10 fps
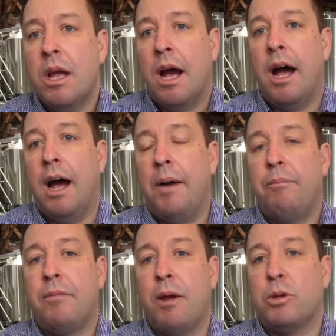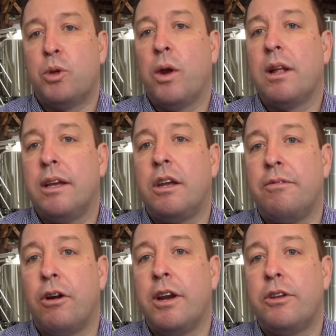Right. It was quickly
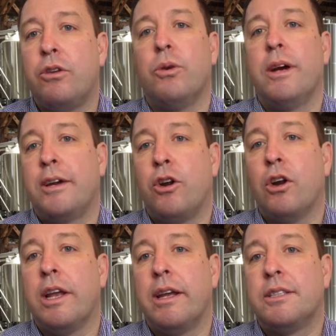converted to a curling and